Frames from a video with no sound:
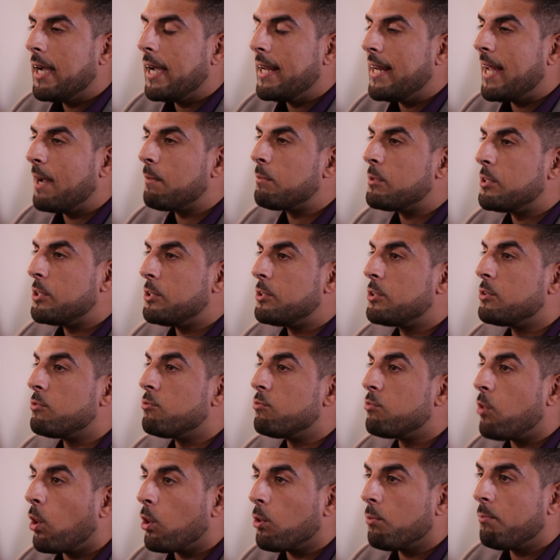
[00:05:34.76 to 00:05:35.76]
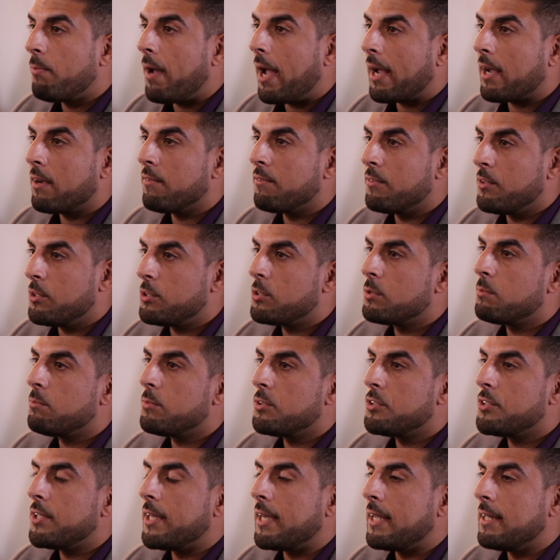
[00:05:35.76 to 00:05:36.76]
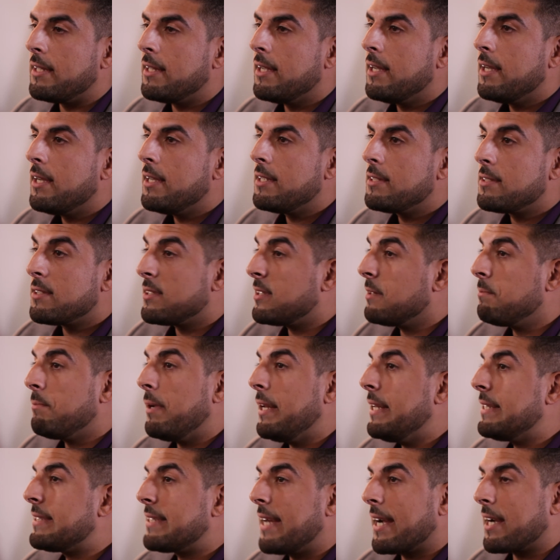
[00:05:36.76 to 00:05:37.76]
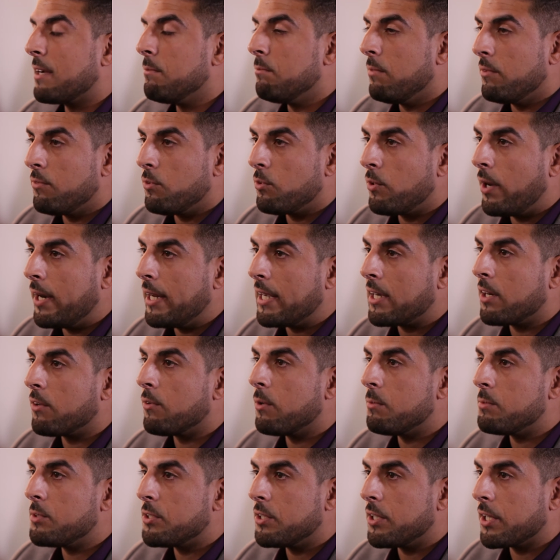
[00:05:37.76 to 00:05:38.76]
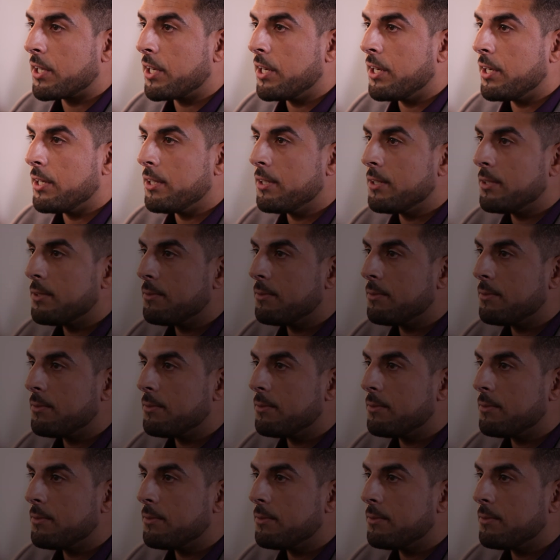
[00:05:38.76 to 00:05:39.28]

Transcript: enables you to roll back a virtual machine to the millisecond before any corruption occurred.